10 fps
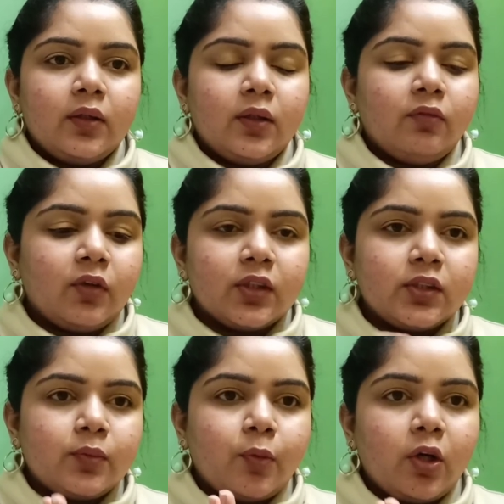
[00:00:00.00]
the
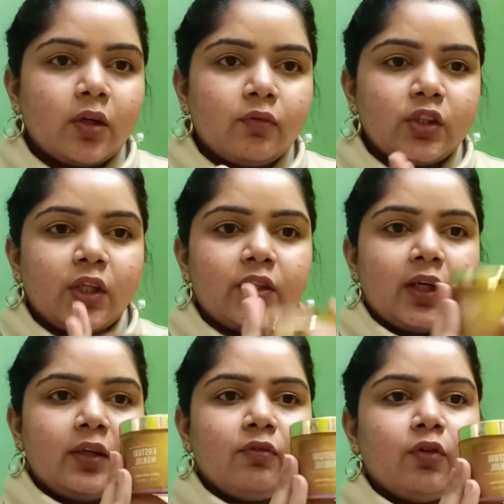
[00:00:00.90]
first product which I
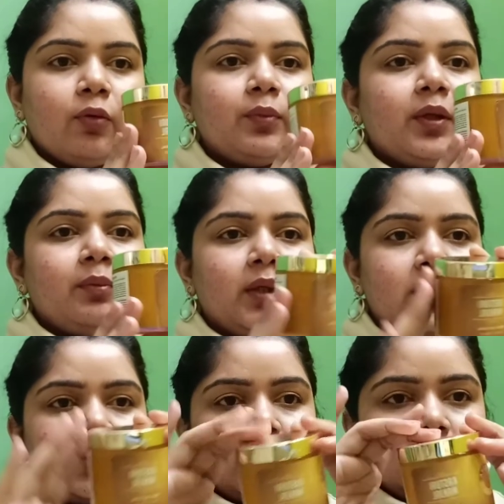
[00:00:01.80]
tried from them
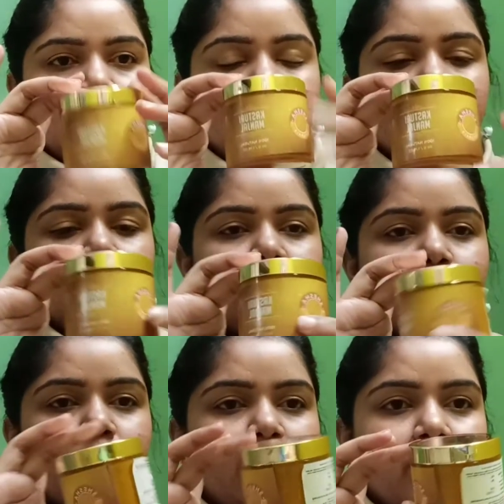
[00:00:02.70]
is the
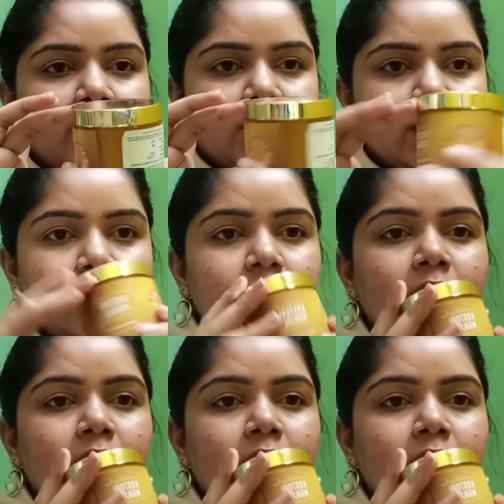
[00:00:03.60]
Kasturi Manjal.